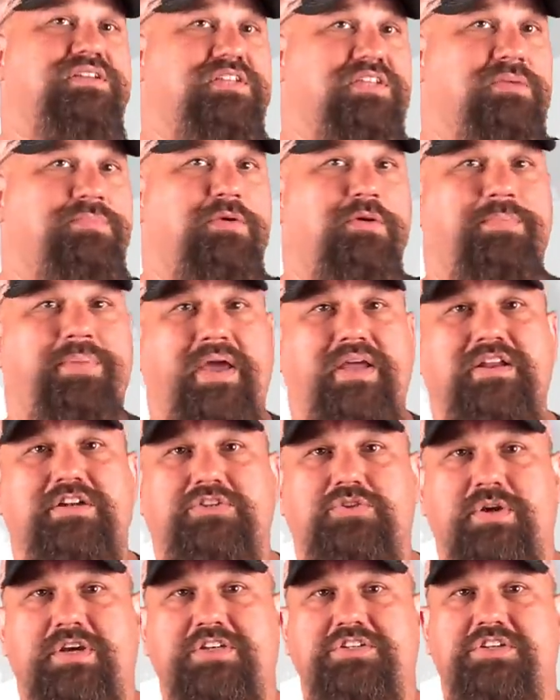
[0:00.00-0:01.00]
deeper
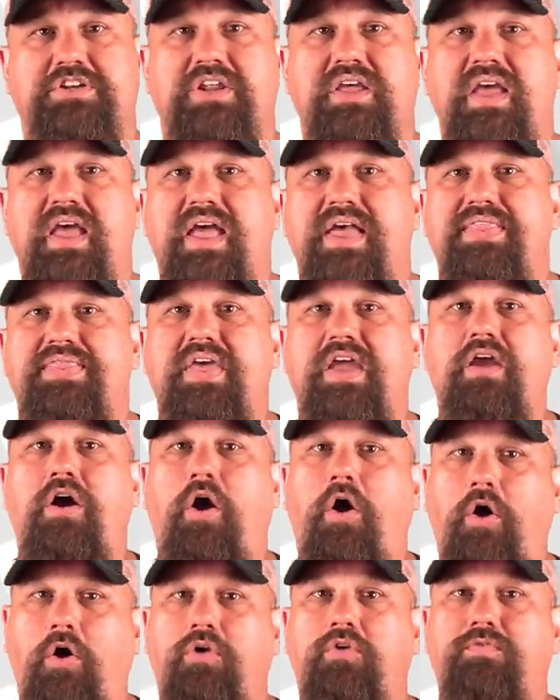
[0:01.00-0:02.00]
penetration, they
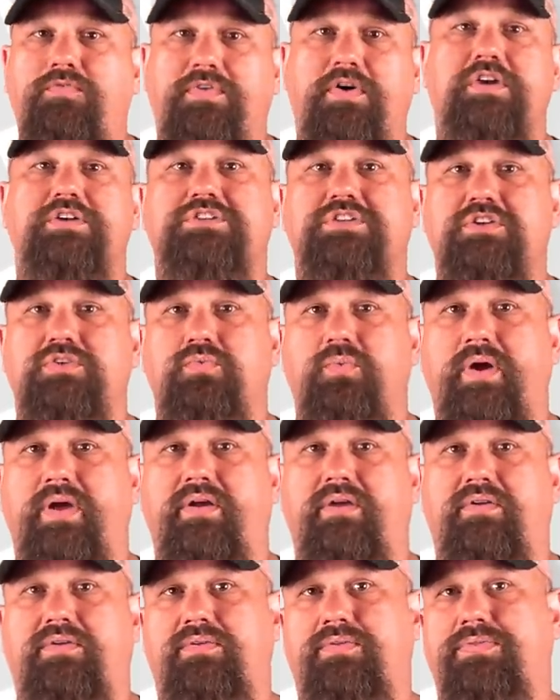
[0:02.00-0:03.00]
all functioned
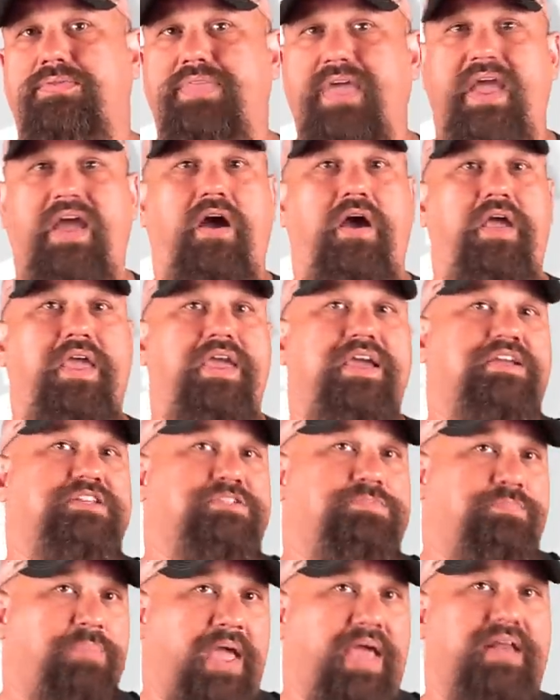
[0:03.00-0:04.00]
well. They
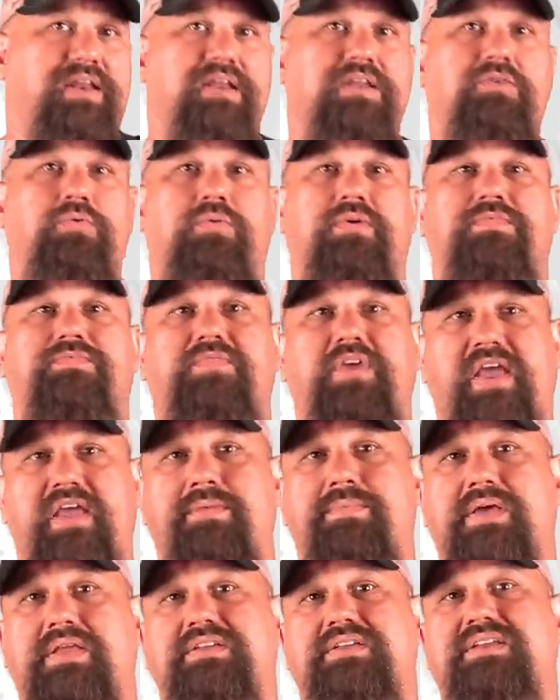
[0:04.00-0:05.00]
expanded or
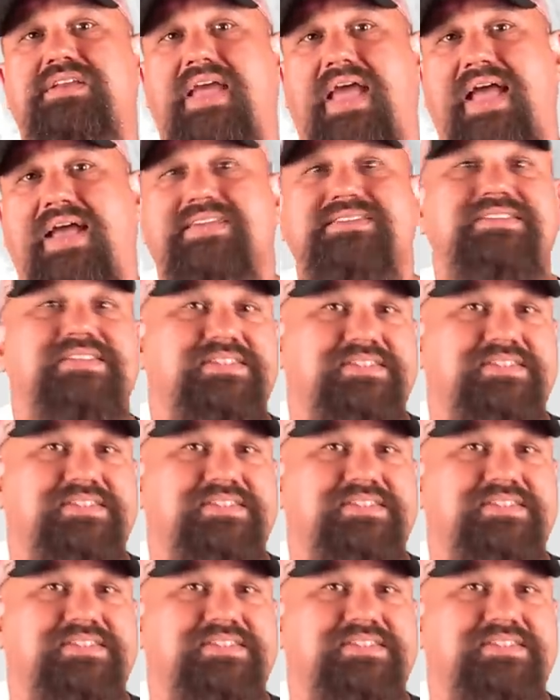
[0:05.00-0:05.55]
fragmented as